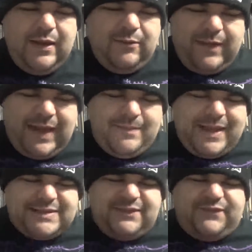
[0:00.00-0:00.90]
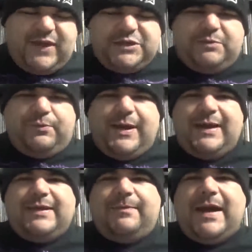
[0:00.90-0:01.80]
We got Mass Infection playing
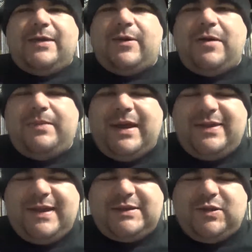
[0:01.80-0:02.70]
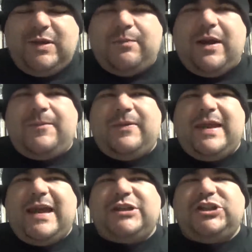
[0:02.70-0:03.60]
in the background, but I think it's only proper
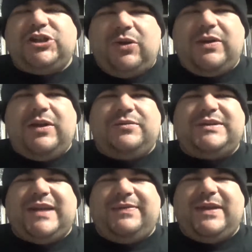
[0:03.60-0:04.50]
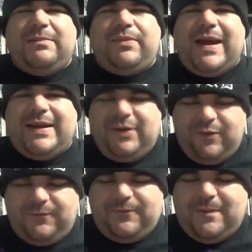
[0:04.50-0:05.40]
that I show you something brand
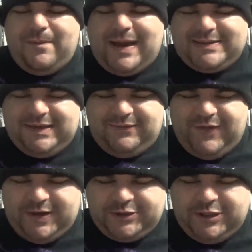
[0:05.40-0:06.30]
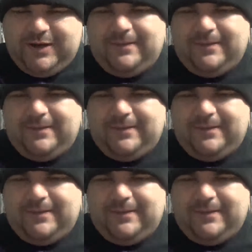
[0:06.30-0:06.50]
new from Mass Infection.